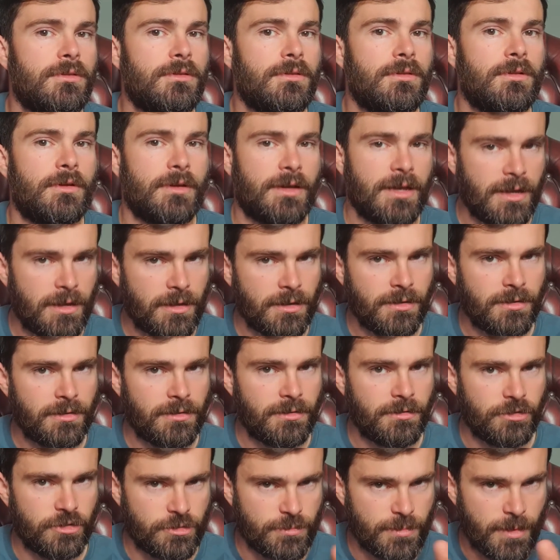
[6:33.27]
Okay?
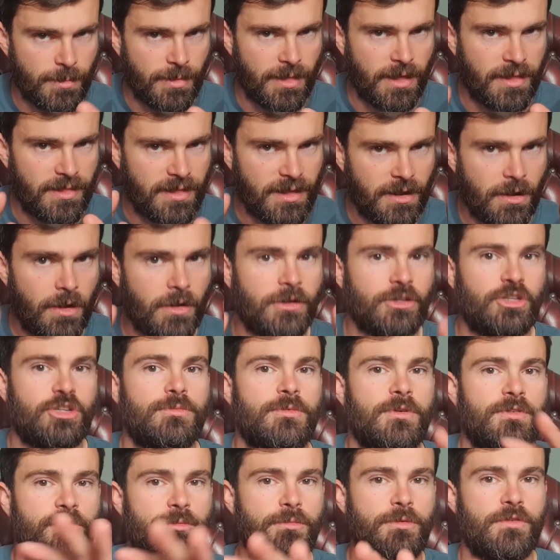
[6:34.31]
Just remember that. They're not in
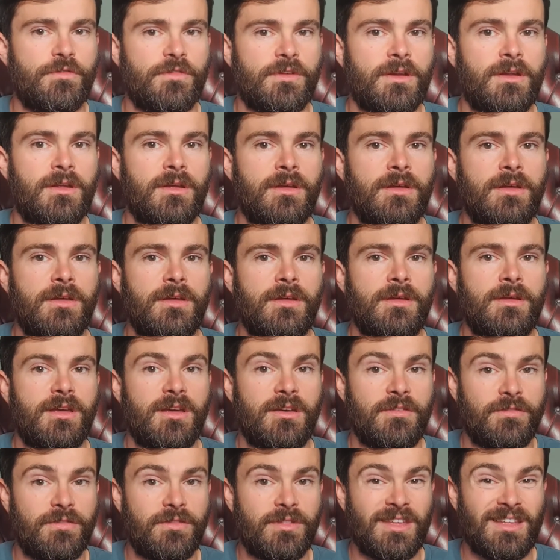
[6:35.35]
trouble for moving.
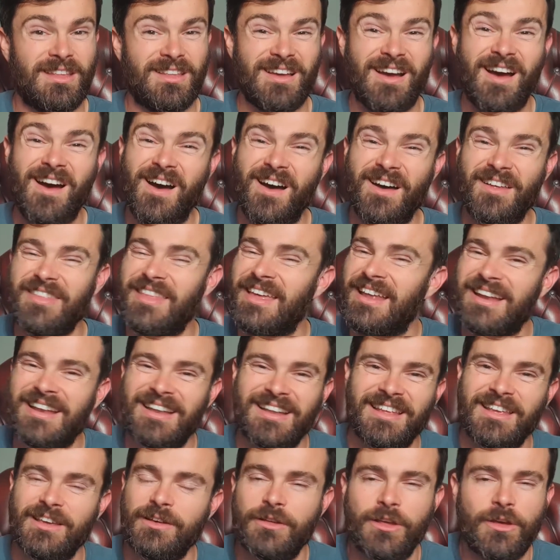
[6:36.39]
If they are,
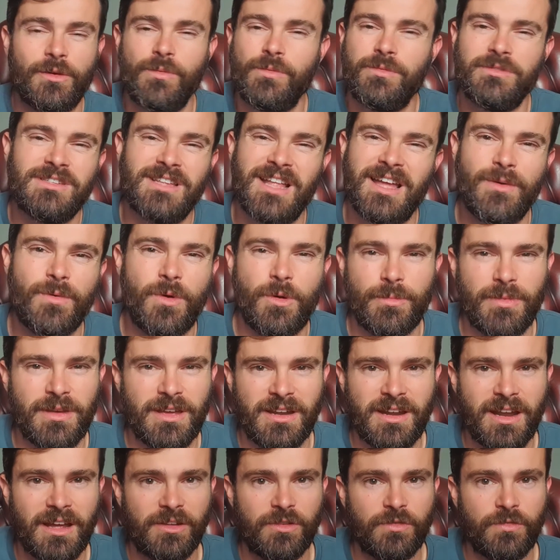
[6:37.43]
then you stay won't be
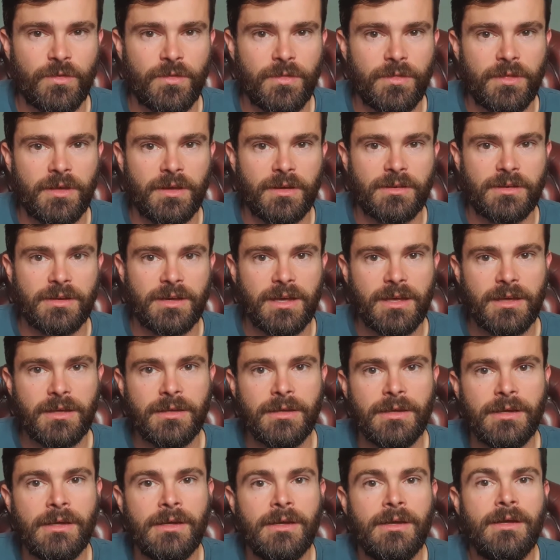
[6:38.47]
a nice fun thing, okay?
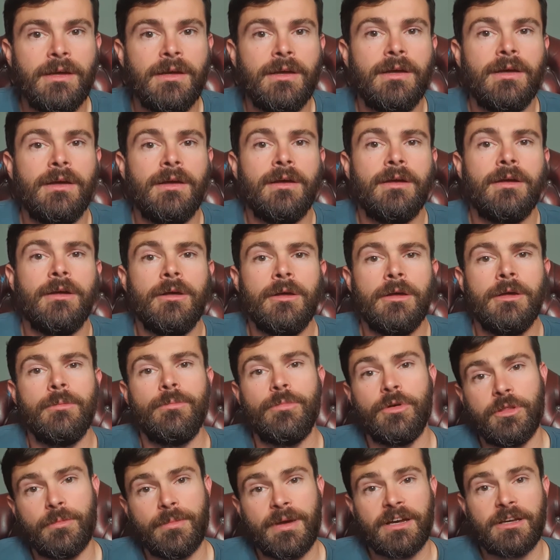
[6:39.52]

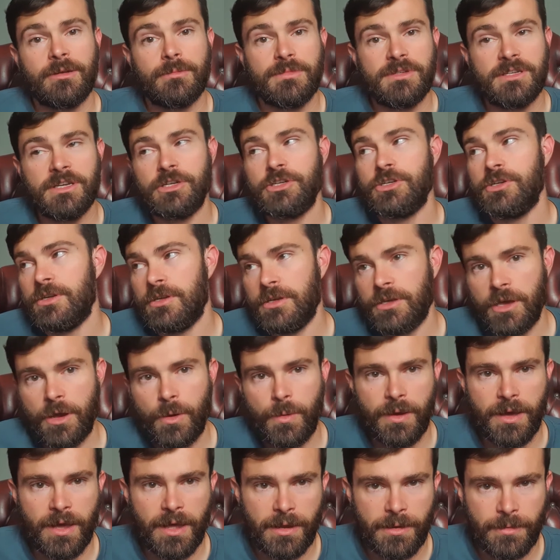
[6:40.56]
Put them back in position and
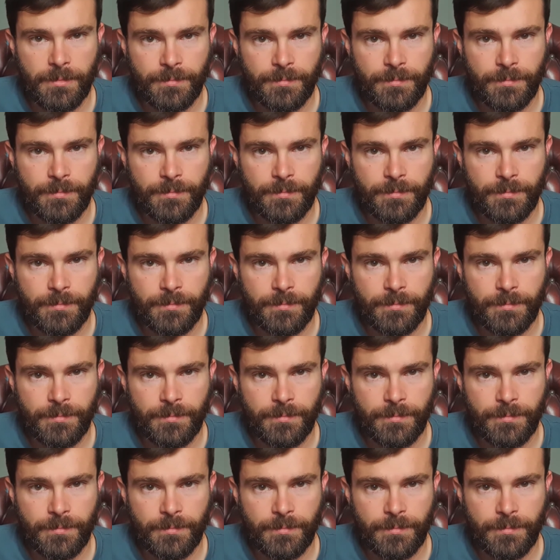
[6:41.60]
go again.